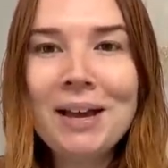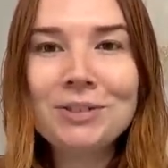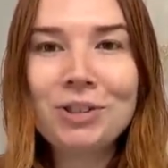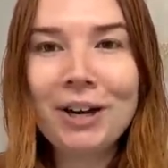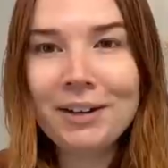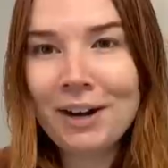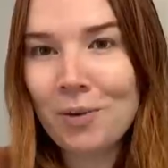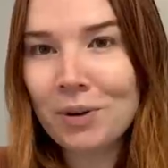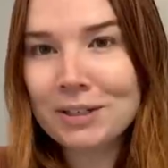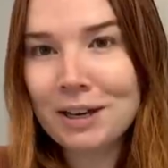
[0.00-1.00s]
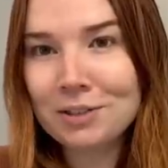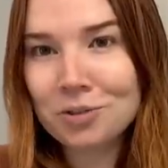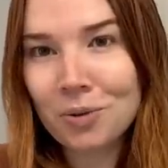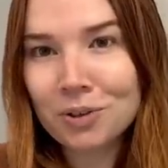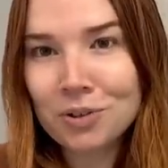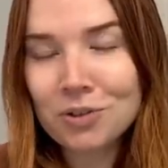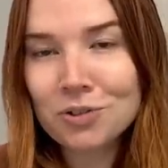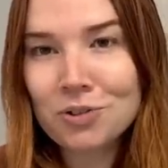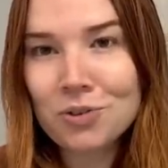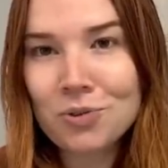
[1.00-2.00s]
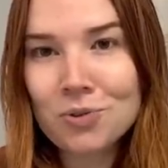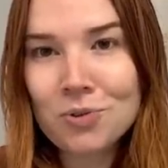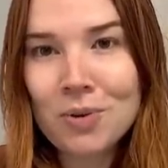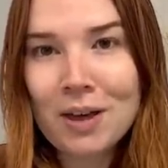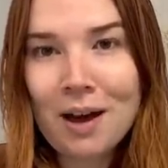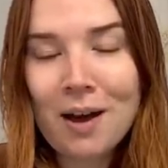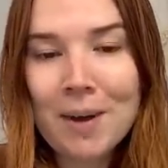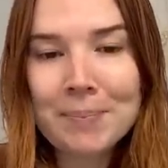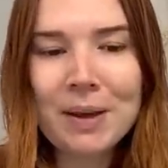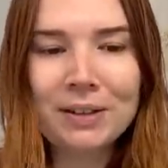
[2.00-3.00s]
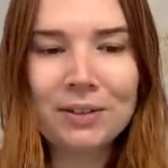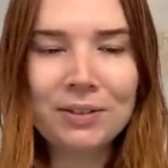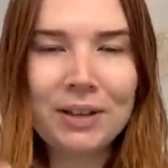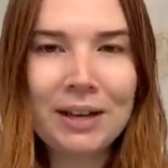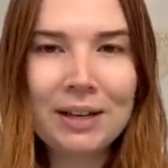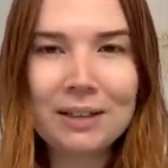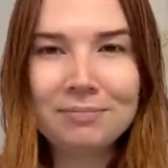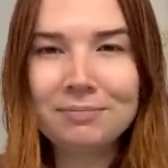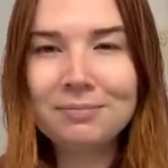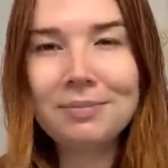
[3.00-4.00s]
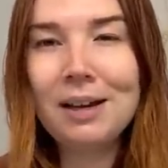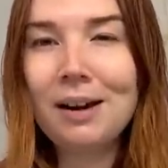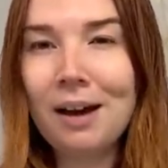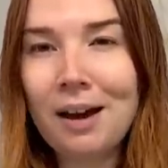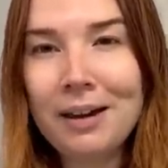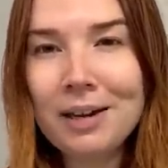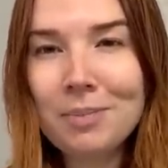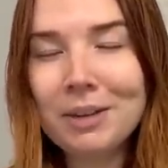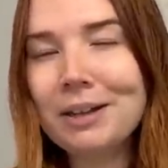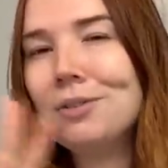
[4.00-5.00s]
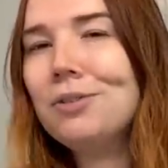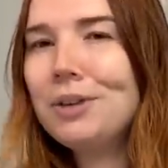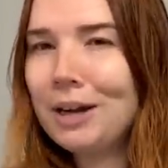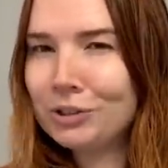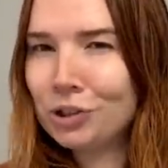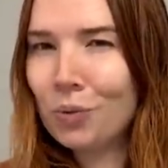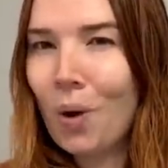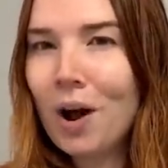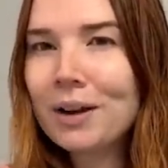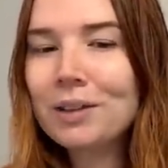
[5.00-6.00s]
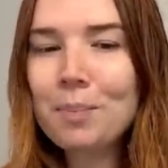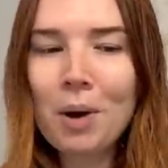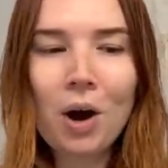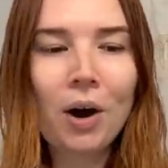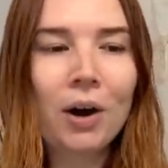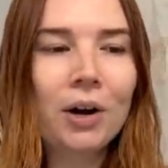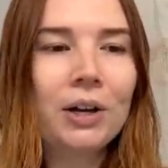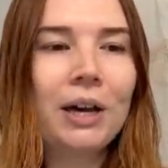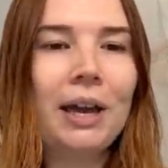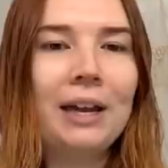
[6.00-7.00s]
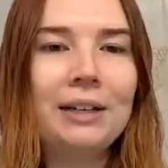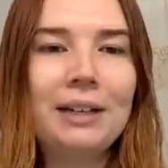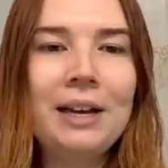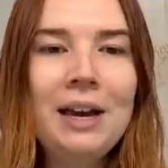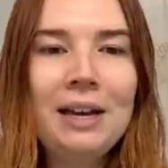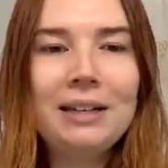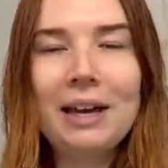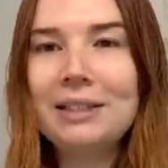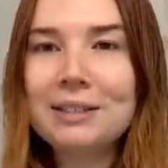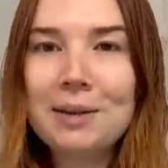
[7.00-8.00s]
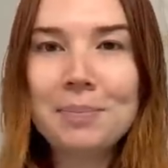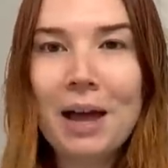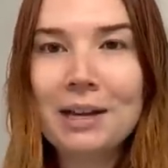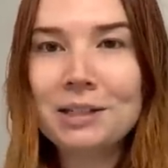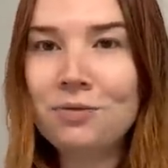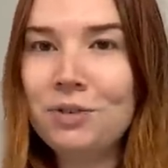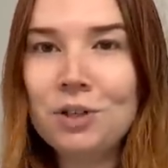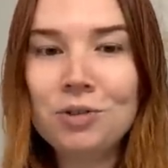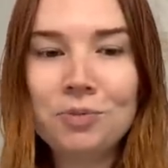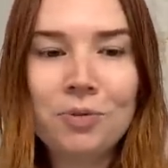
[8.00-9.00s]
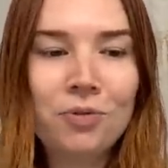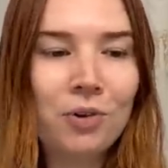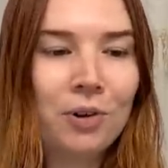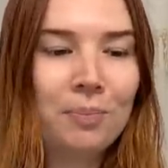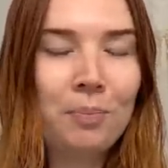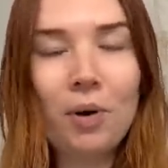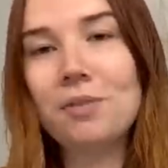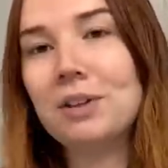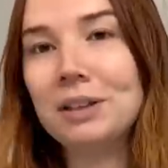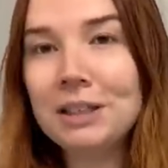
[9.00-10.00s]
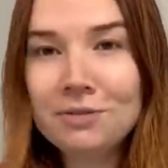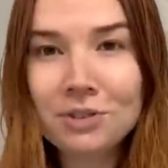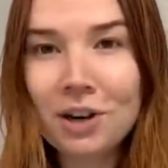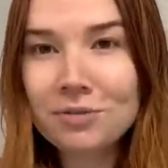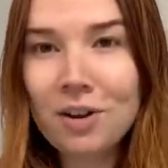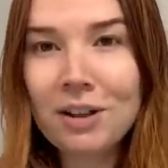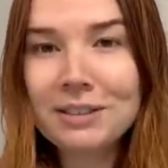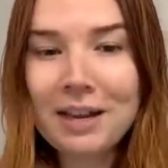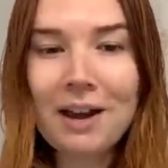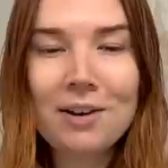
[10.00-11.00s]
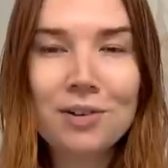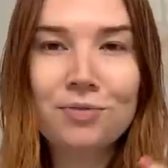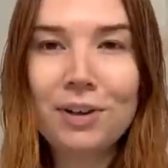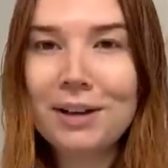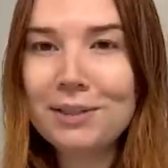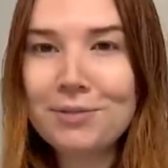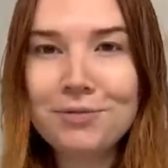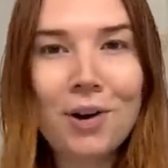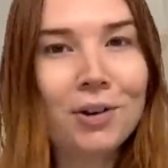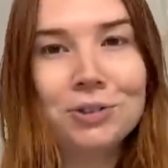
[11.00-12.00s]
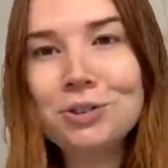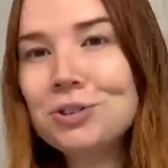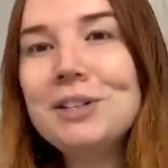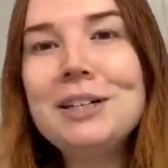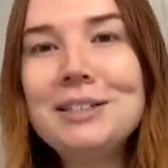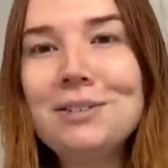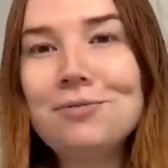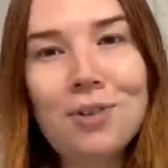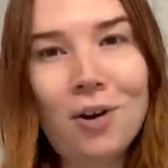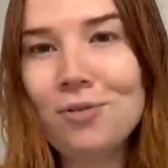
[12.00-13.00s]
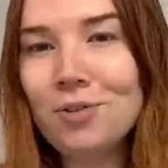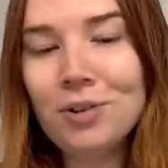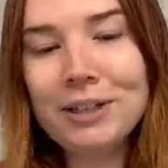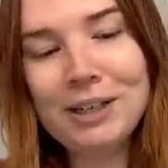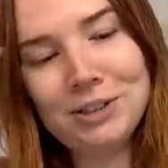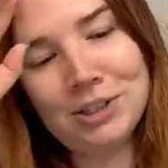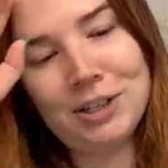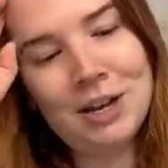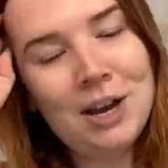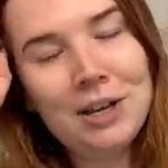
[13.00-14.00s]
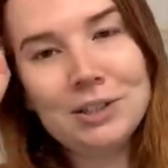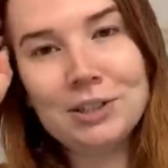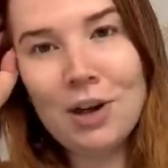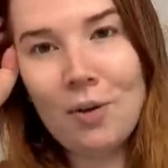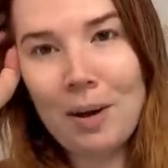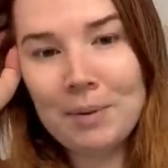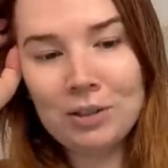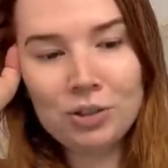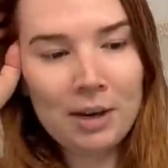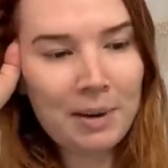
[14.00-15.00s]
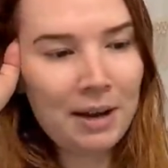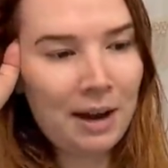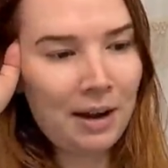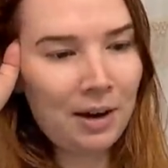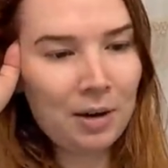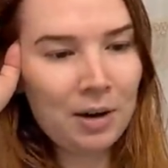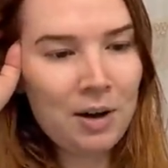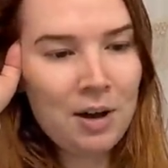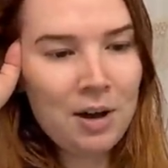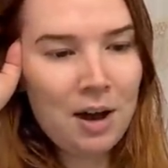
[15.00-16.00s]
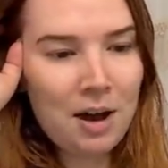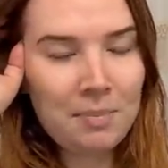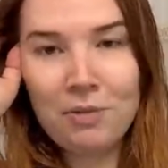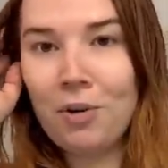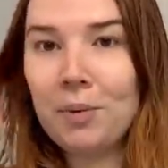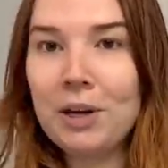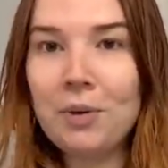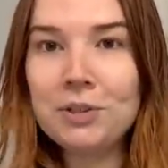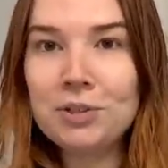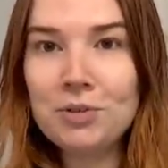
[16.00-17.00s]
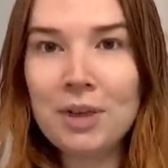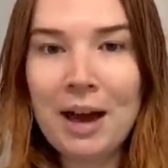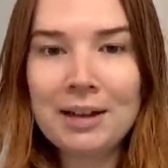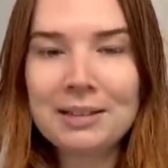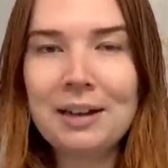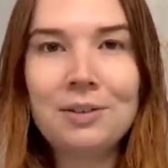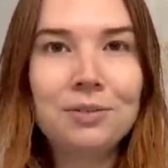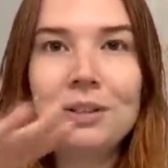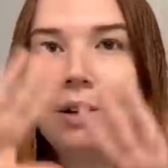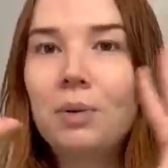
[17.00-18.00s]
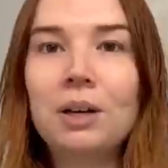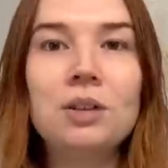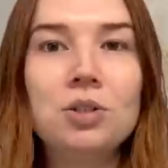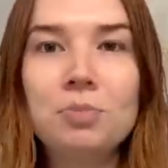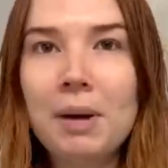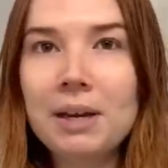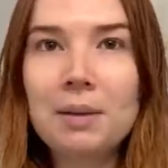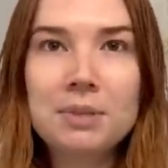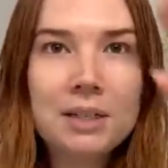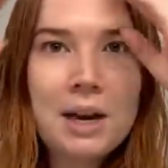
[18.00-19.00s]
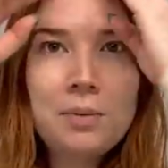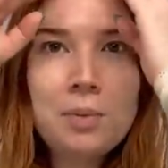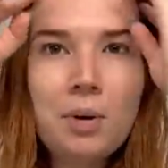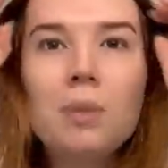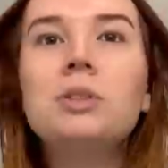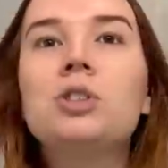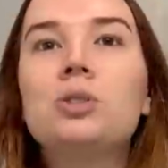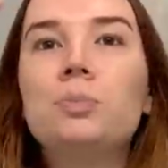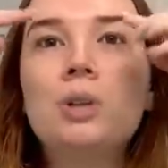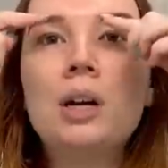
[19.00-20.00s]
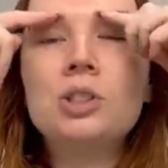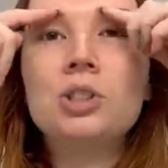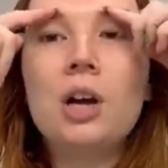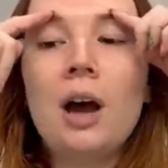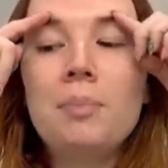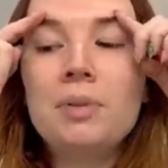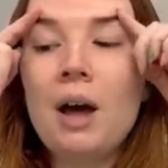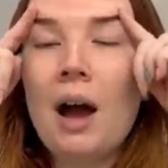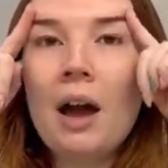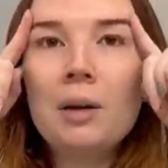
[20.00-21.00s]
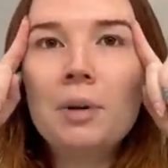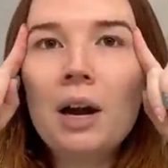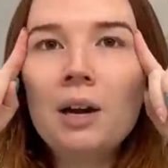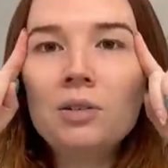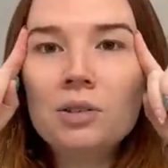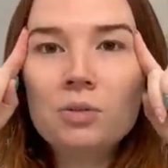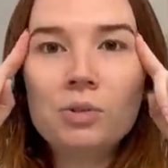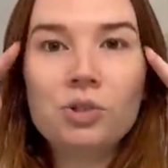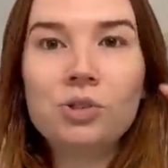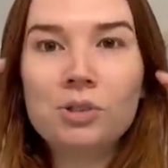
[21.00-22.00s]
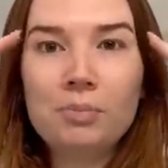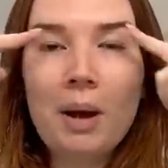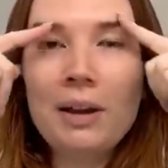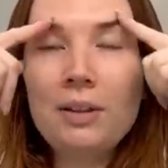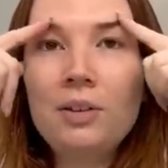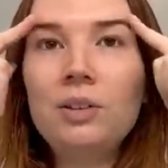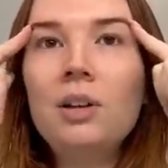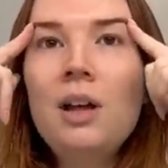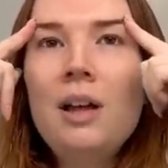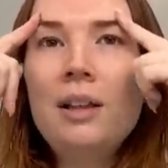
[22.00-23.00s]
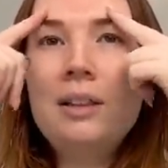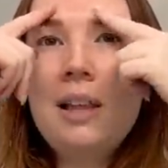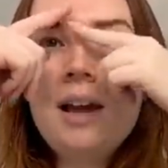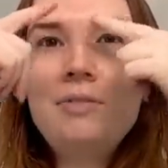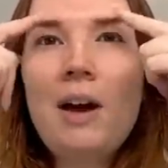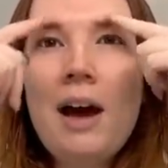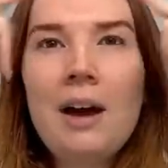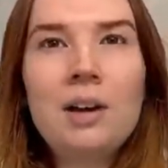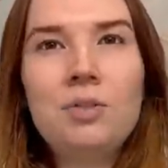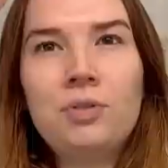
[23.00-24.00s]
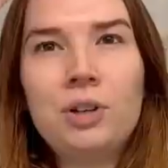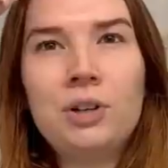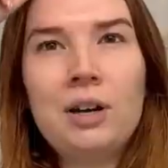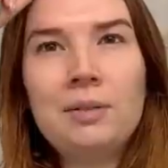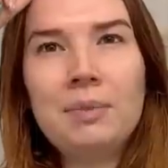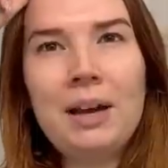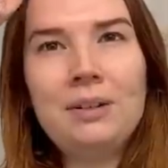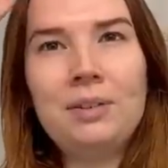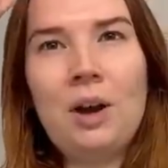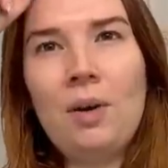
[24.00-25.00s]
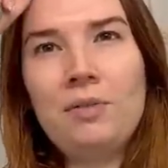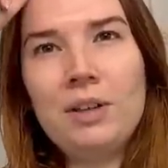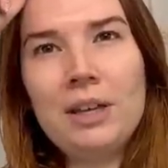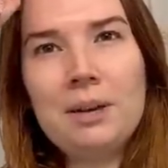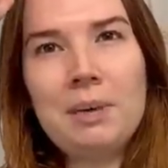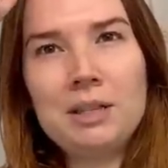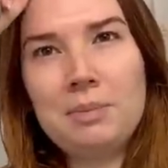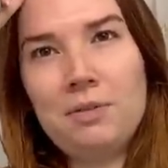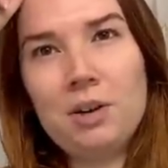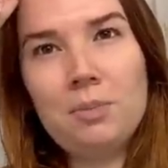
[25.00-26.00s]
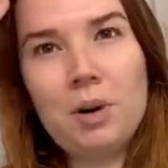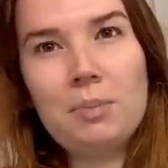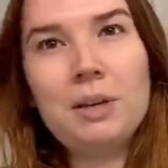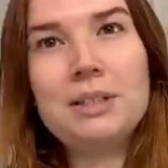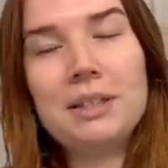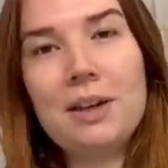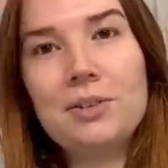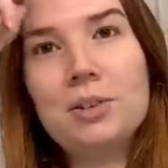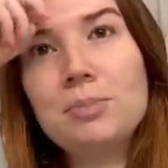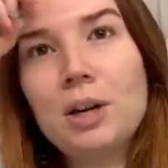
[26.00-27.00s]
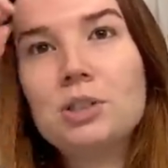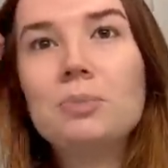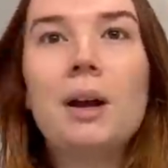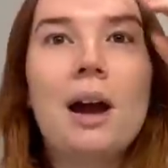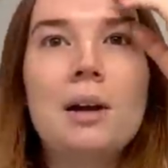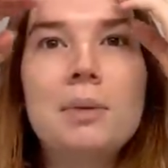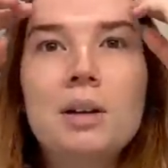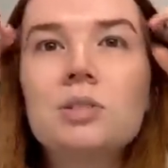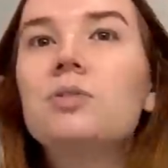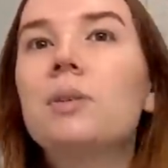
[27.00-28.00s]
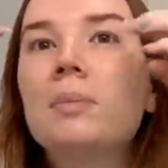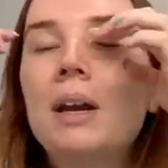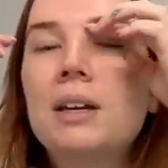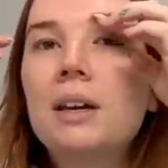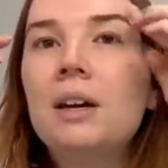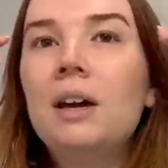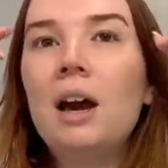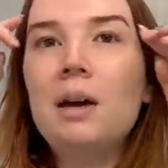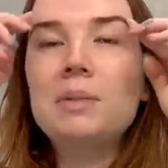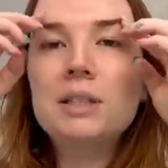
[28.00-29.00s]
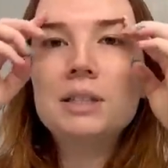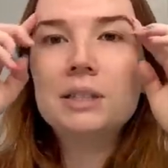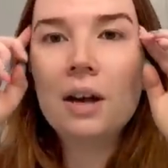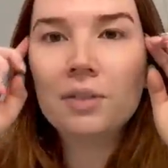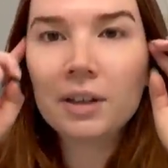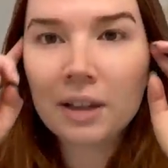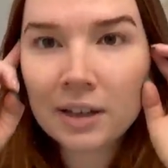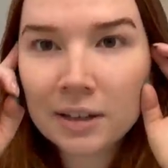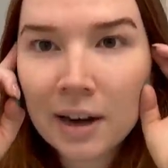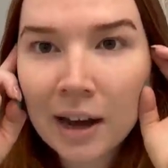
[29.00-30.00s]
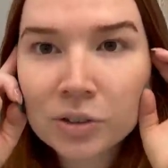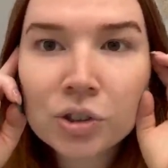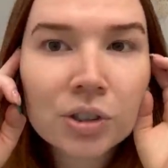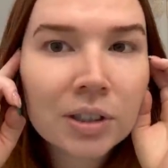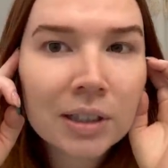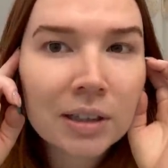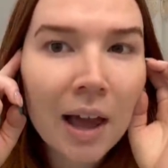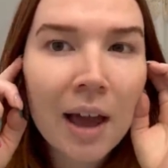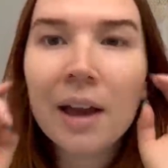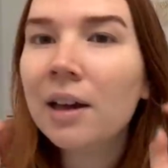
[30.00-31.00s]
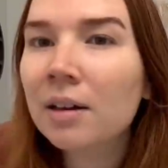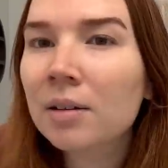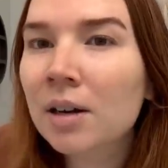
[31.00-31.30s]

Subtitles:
Jared and I want to take Squirtle to a little like, not a hike, but like a little nature walk in the park and get in some last views before more of the leaves start falling down of like the fall trees and fall foliage. And so I'm gonna dry my hair before we go and do that. I don't think we're gonna do makeup today. We'll probably just brush up the eyebrows, which is my little life hack for, I don't know, I feel like it makes me feel more put together to brush my eyebrows from like, I mean, this is how they like naturally lay,